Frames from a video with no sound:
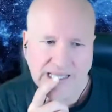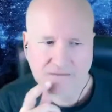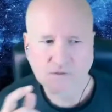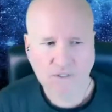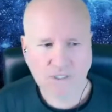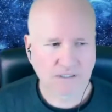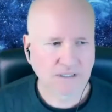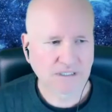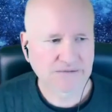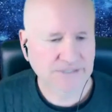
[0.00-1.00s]
look,
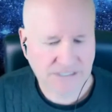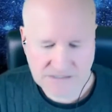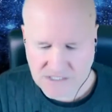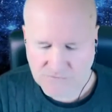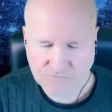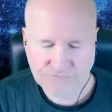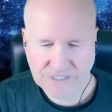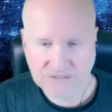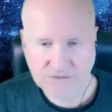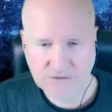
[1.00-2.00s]
I think it's a
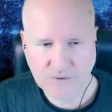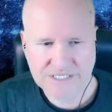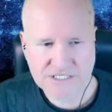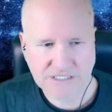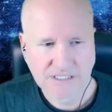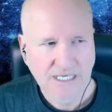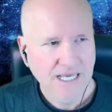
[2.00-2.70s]
really good question.